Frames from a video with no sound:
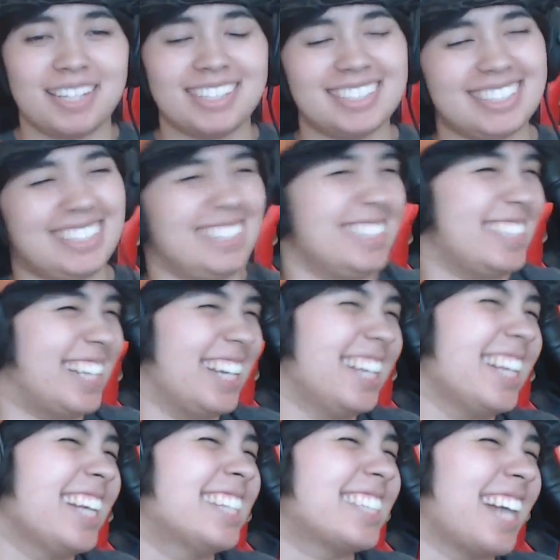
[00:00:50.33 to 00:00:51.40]
oh,
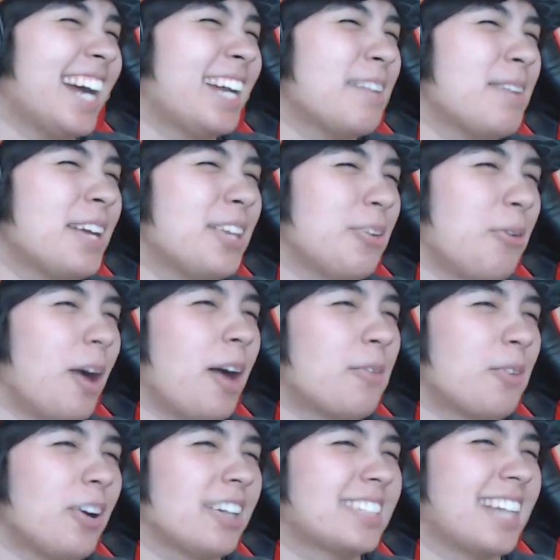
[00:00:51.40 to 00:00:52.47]
this is gonna be the one
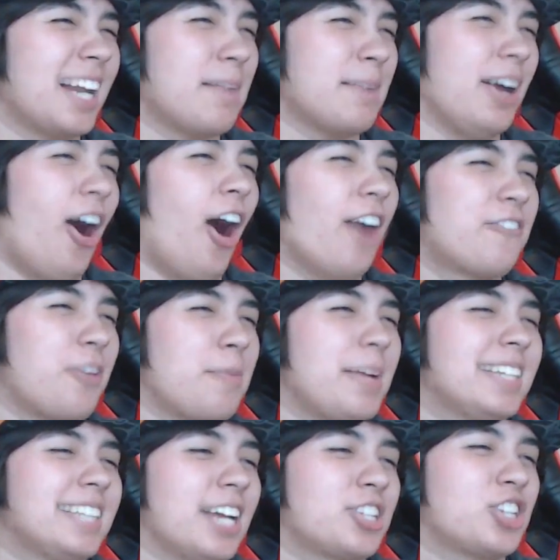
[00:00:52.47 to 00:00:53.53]
where it's gonna be hard for
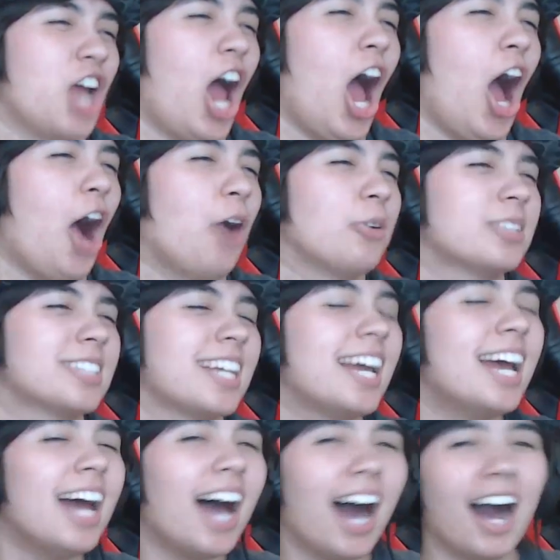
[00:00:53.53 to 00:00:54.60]
me to choose.
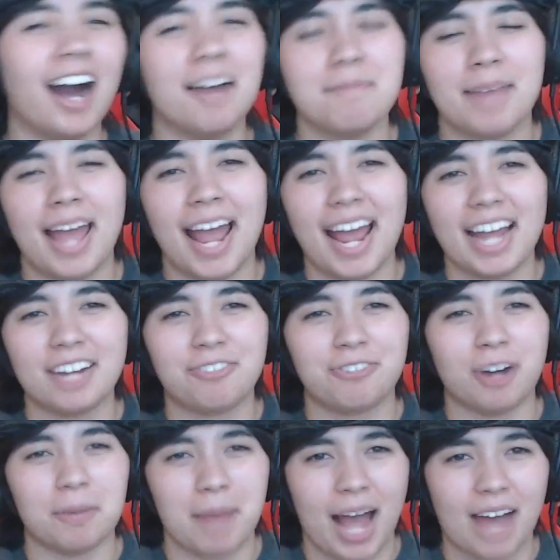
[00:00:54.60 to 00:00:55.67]
Um, Aang
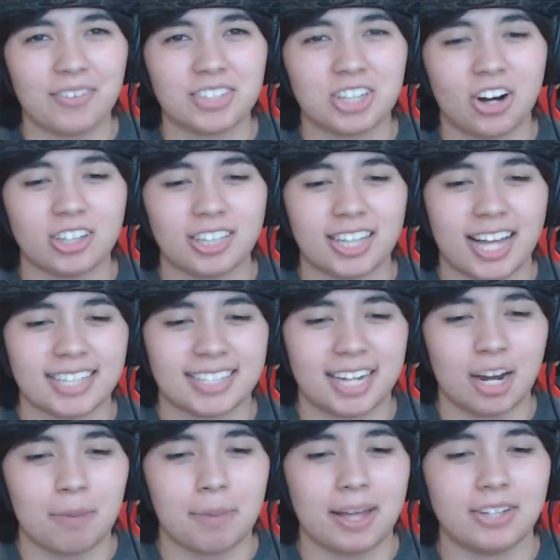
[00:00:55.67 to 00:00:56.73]
from Avatar: The Last
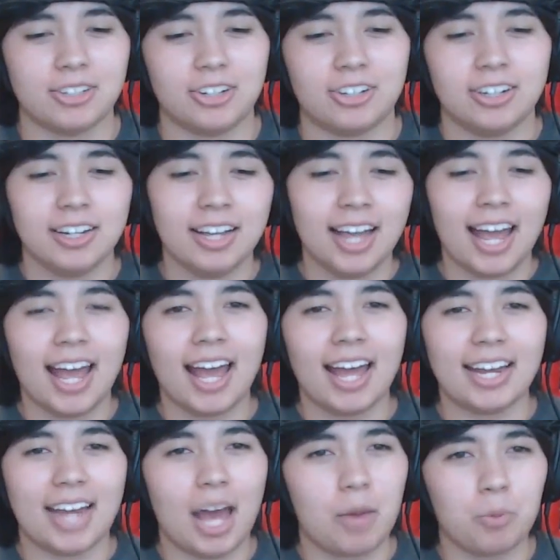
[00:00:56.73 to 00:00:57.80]
Airbender
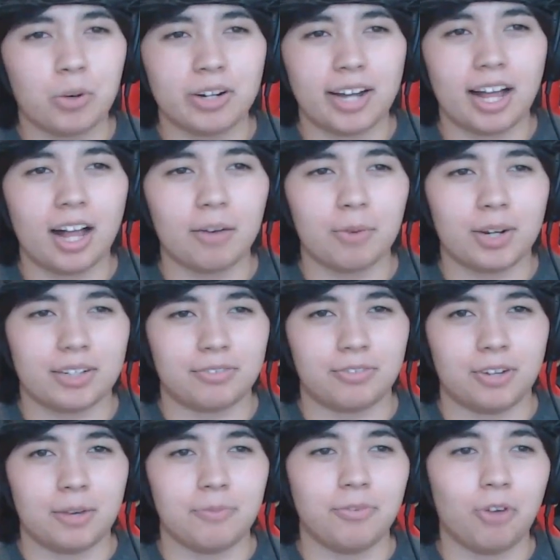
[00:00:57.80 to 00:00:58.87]
and Edward Elric
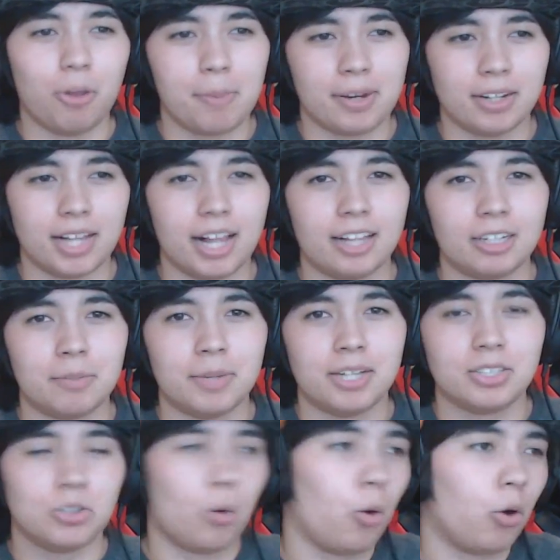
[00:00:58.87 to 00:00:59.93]
from Full Metal
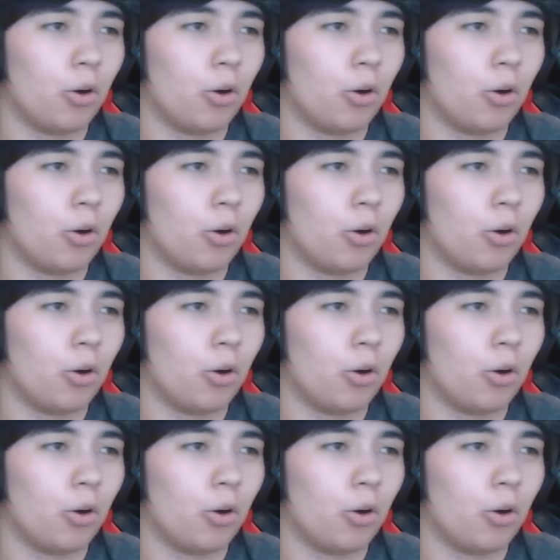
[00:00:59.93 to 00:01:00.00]
Alchemist or